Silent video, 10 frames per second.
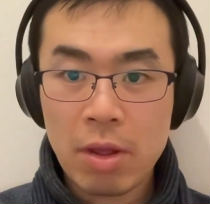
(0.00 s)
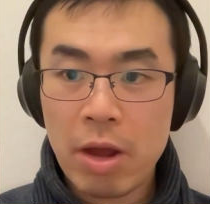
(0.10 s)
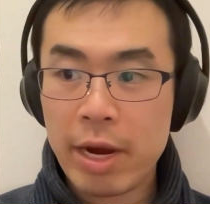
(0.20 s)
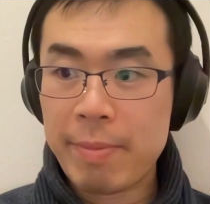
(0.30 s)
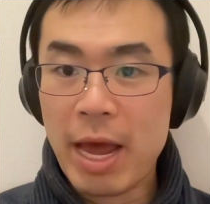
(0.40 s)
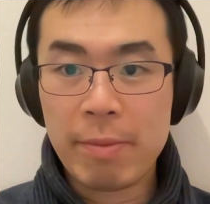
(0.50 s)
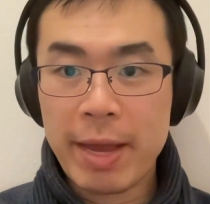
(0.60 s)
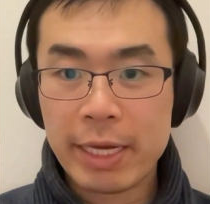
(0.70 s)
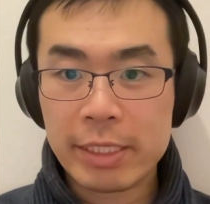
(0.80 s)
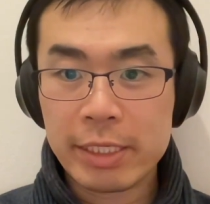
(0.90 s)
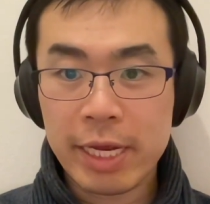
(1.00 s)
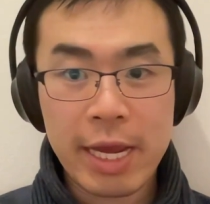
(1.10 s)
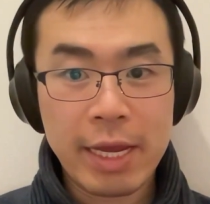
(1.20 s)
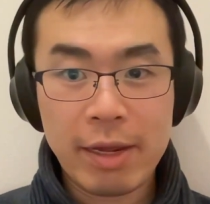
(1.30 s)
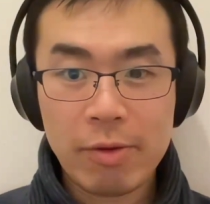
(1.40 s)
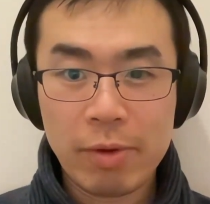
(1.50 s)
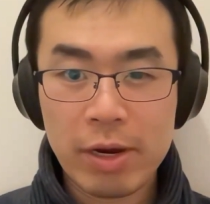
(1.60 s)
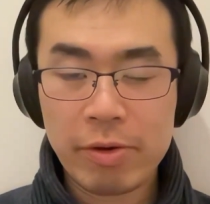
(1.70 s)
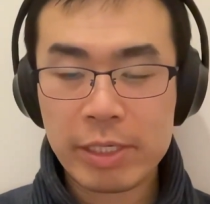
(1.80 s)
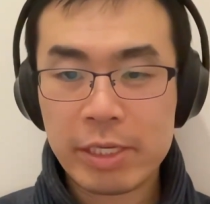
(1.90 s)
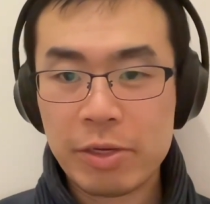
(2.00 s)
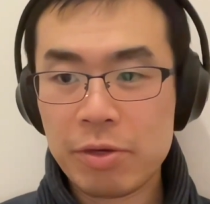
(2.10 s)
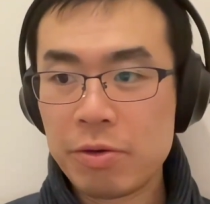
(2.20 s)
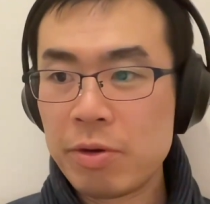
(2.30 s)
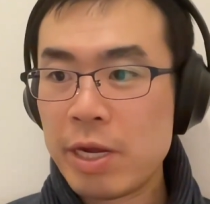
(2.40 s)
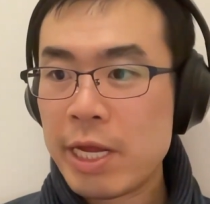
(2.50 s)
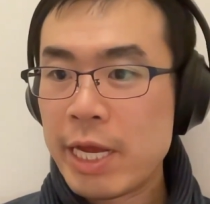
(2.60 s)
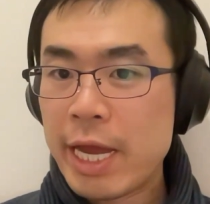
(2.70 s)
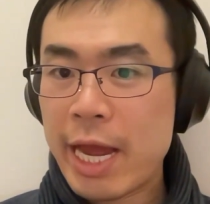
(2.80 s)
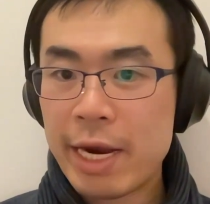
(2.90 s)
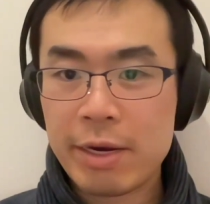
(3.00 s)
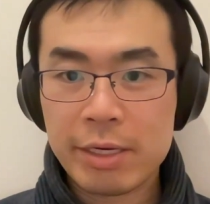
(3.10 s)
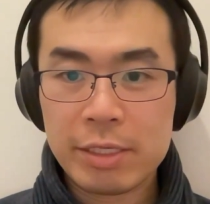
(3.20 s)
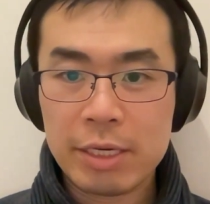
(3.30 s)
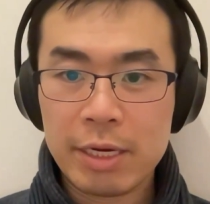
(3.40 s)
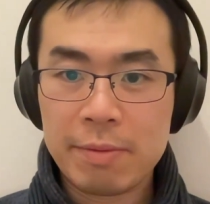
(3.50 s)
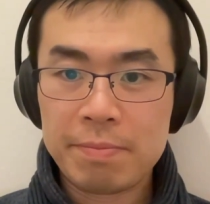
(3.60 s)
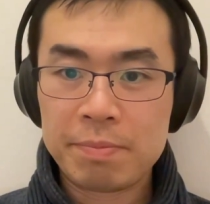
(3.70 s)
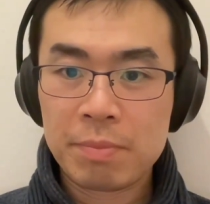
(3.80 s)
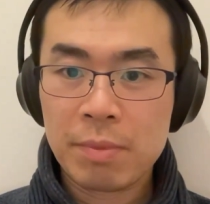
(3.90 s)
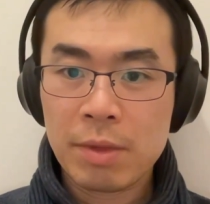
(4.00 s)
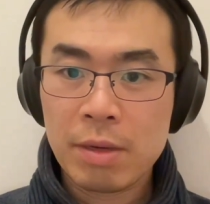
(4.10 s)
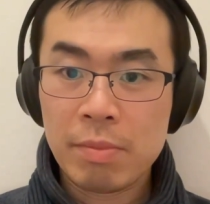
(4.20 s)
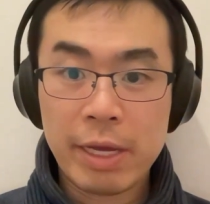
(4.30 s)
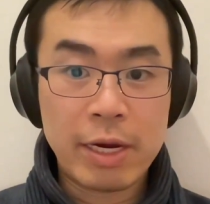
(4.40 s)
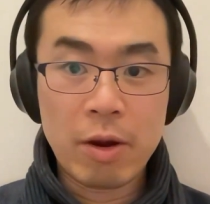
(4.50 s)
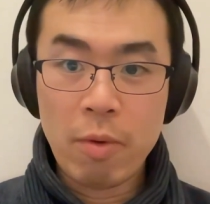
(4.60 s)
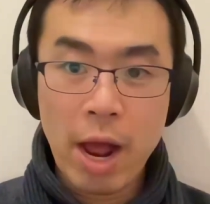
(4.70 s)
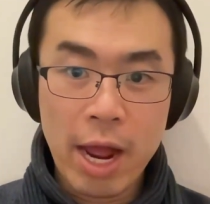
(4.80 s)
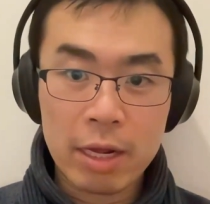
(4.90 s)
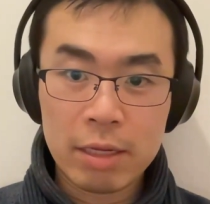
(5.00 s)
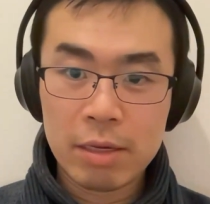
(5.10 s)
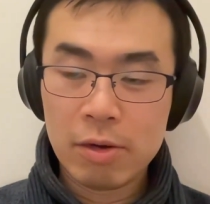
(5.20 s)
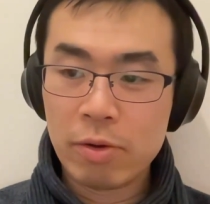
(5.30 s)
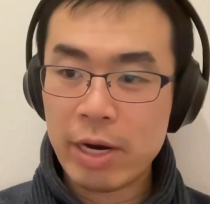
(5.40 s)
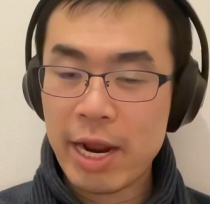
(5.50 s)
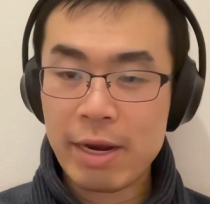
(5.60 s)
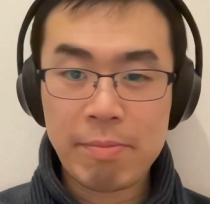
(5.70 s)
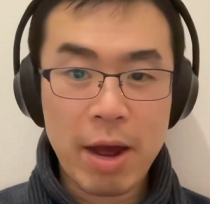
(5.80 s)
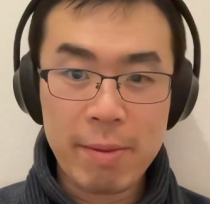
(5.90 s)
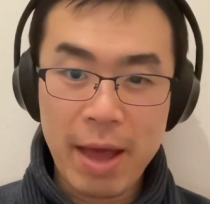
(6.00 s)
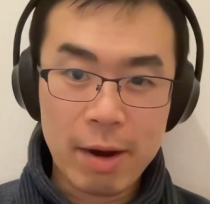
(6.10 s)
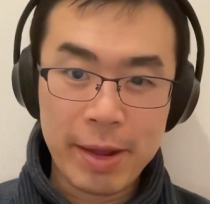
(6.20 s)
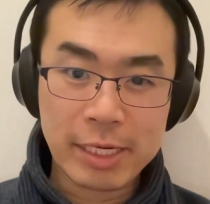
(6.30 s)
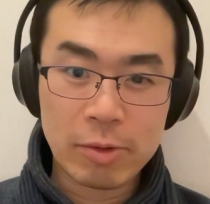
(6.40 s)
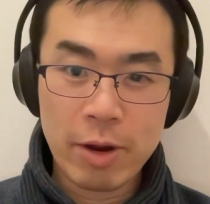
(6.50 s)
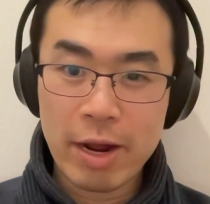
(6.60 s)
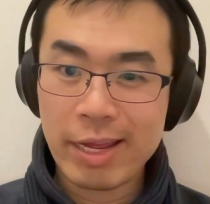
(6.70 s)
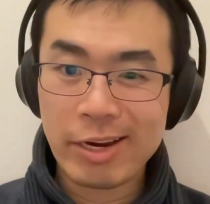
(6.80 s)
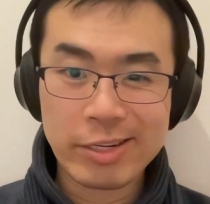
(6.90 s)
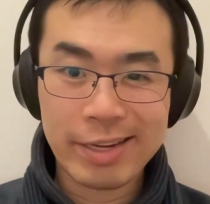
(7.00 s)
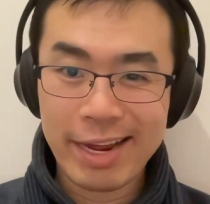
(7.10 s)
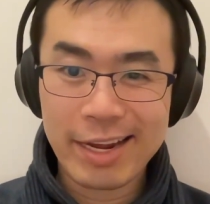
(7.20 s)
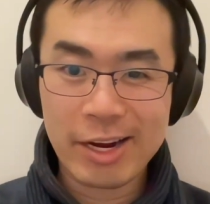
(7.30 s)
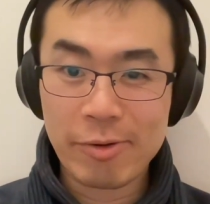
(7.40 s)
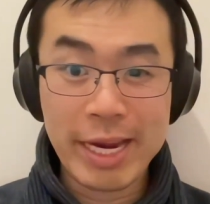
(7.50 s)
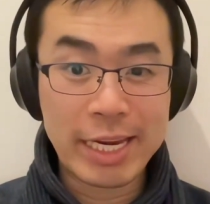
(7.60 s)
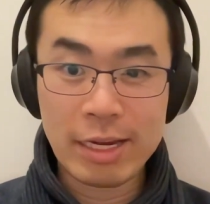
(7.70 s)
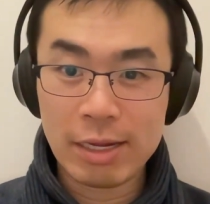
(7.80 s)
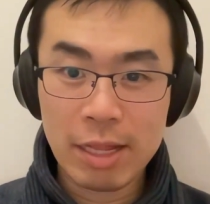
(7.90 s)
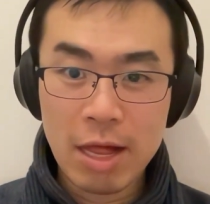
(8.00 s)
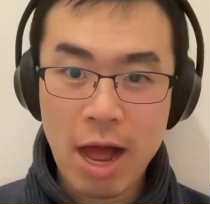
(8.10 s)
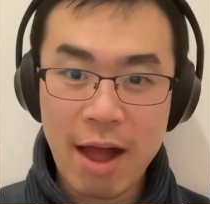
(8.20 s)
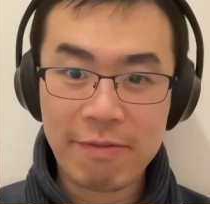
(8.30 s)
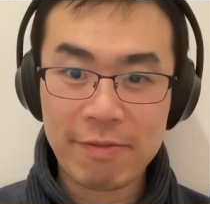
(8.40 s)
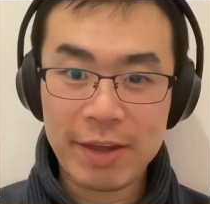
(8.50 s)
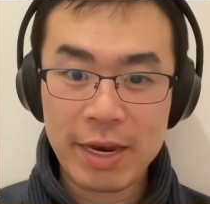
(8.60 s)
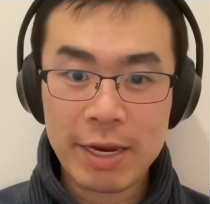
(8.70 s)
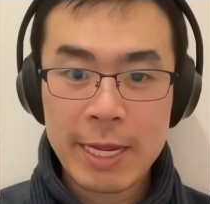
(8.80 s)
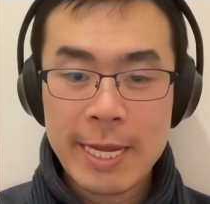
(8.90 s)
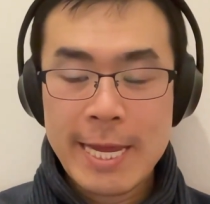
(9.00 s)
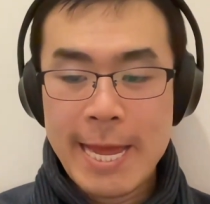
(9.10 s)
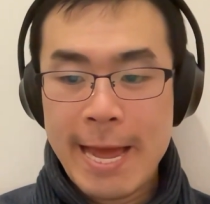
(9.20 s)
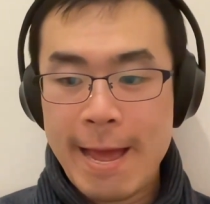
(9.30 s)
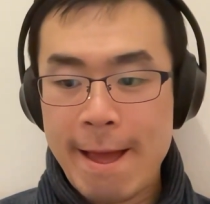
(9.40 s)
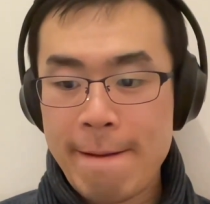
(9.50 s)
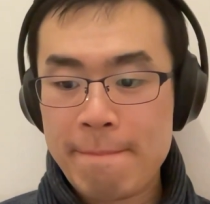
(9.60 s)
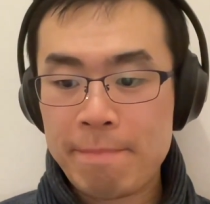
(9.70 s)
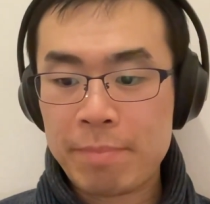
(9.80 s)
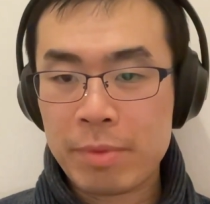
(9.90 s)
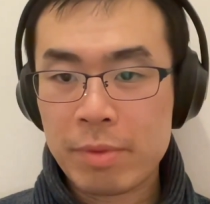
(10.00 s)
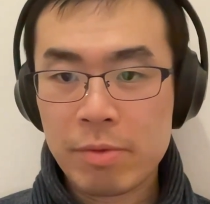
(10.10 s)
on a battle pass to say, hey, we noticed you hadn't played in a while or hadn't bought a battle pass in a while. Here's like a great deal off of it. And